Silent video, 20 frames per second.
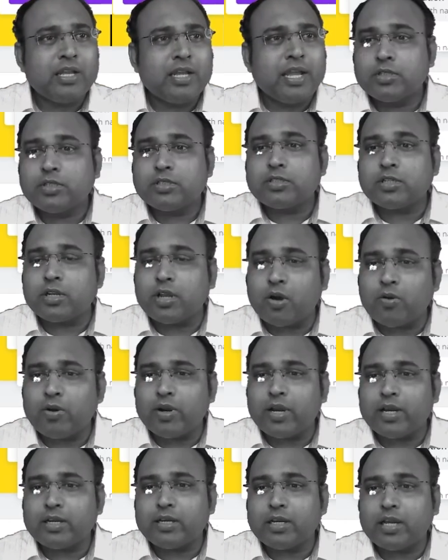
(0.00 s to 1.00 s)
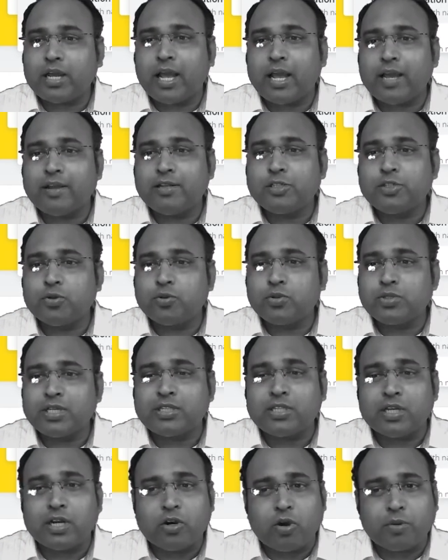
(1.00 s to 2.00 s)
So now I'll choose
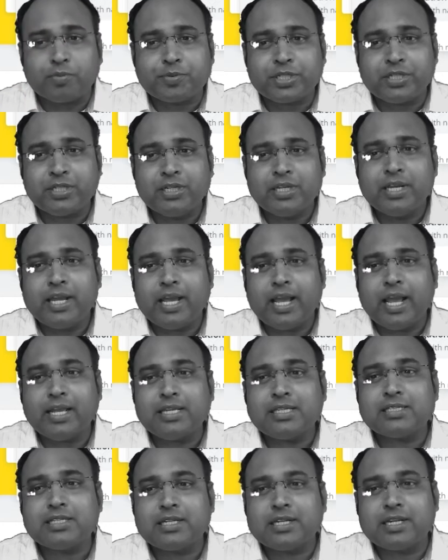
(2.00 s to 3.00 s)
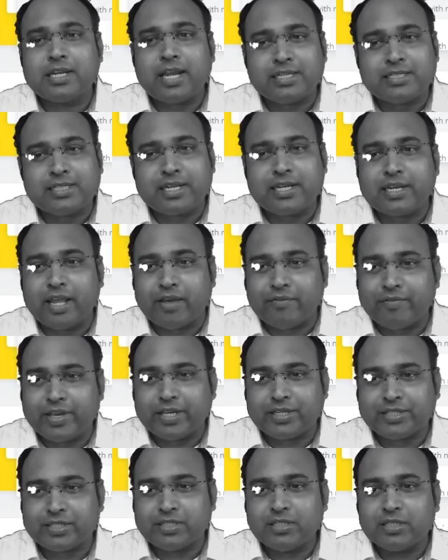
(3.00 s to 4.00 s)
the third option as classic
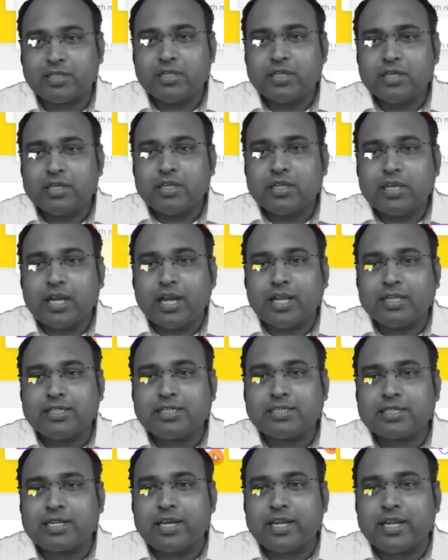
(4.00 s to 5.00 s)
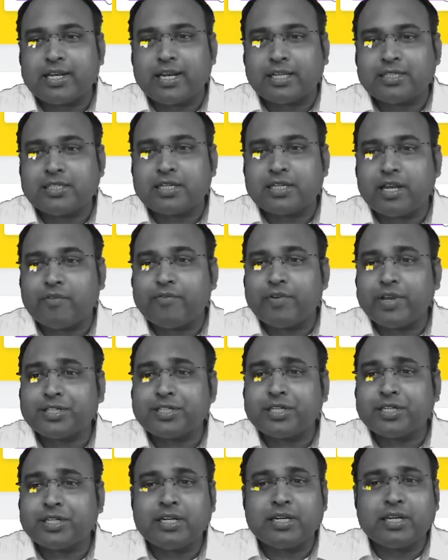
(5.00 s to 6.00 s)
navigation. I'll just click classic
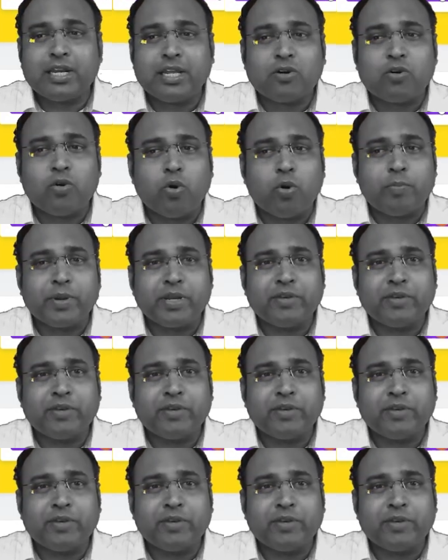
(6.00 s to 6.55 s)
navigation and click open